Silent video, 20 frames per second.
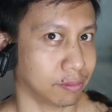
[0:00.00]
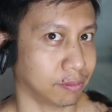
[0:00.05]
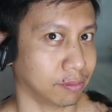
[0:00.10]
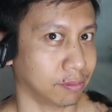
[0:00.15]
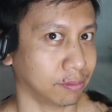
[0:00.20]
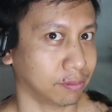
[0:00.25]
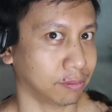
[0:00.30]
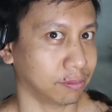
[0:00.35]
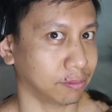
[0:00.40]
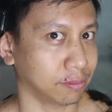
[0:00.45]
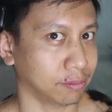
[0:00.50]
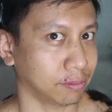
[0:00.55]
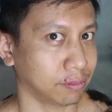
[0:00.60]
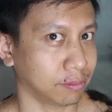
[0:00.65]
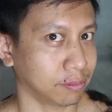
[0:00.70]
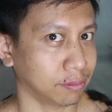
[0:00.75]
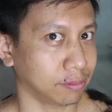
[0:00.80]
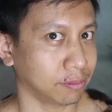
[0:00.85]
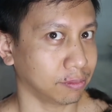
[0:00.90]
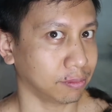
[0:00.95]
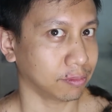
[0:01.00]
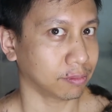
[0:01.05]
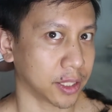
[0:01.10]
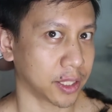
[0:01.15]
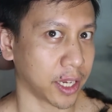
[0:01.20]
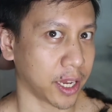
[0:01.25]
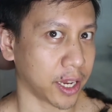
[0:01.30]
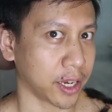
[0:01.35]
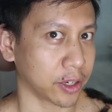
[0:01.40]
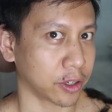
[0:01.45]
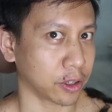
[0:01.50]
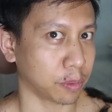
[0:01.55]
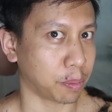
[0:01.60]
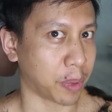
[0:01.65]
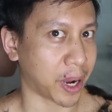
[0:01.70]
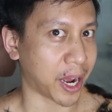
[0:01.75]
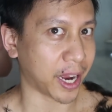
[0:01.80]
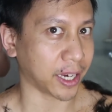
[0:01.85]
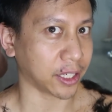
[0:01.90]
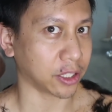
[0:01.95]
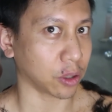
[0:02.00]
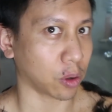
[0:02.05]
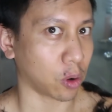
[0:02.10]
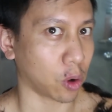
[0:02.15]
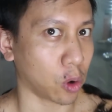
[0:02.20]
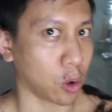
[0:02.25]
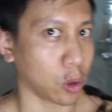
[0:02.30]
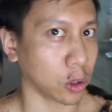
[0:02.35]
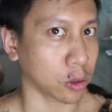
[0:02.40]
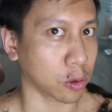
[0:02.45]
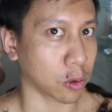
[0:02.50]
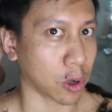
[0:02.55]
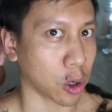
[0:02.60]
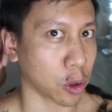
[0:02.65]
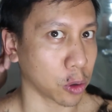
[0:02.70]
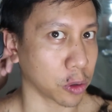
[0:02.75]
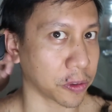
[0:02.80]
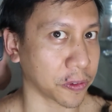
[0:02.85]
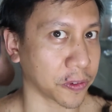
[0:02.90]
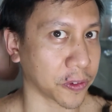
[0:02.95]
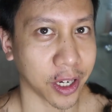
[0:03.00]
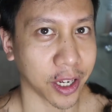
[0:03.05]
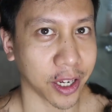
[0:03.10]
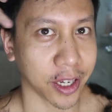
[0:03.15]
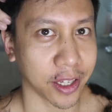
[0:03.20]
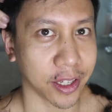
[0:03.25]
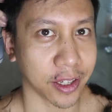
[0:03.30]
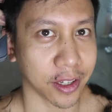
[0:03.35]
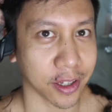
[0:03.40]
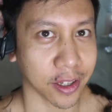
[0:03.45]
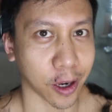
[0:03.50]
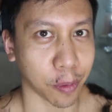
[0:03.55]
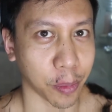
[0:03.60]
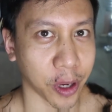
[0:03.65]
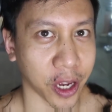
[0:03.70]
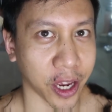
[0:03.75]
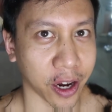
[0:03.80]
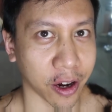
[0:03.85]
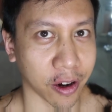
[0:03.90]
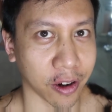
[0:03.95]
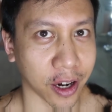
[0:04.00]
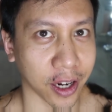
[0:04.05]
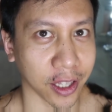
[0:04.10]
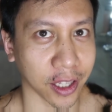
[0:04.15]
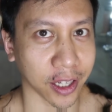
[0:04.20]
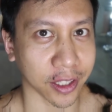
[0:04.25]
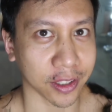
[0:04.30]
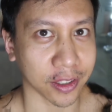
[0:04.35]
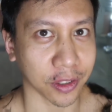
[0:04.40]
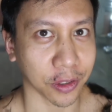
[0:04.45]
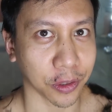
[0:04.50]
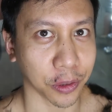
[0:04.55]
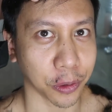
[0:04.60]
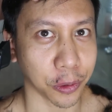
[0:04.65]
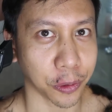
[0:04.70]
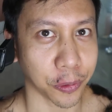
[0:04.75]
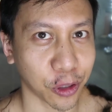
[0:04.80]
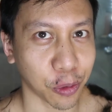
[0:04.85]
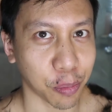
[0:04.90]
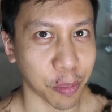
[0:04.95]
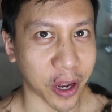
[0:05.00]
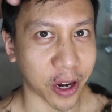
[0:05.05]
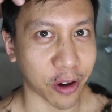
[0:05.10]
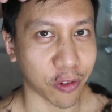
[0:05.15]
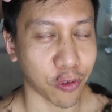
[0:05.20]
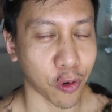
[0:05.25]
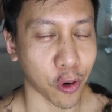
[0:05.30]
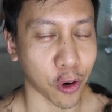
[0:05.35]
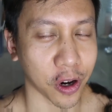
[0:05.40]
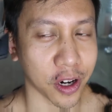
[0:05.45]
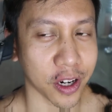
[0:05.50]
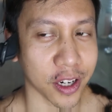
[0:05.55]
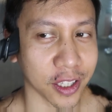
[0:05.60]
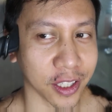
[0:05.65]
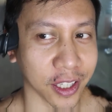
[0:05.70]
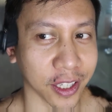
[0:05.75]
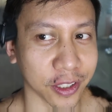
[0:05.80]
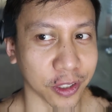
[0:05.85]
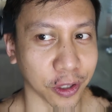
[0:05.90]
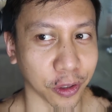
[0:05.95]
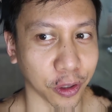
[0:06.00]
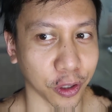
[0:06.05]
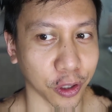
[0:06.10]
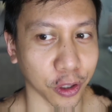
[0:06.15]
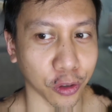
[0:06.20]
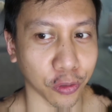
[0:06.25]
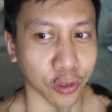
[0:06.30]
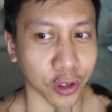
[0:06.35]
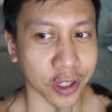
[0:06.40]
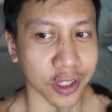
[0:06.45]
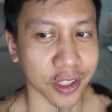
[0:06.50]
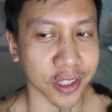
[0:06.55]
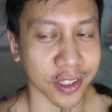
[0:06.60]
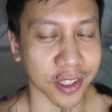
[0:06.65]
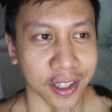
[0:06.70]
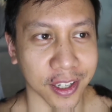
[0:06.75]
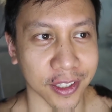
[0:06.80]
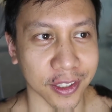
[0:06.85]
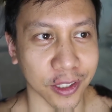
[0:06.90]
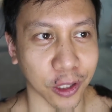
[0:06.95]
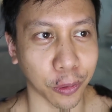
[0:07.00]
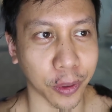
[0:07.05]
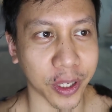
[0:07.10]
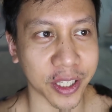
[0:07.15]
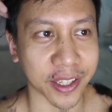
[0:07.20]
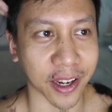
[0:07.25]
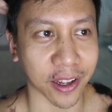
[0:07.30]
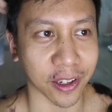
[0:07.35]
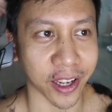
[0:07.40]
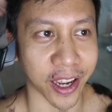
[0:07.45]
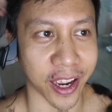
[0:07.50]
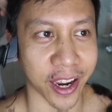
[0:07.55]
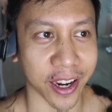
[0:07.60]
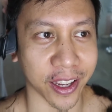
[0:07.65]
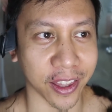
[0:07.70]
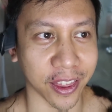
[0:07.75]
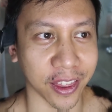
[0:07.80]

Mm-hmm saying goodbye to old growth. When I cut my hair, I like to do metaphor, like to the universe. Because Louise L. Hay,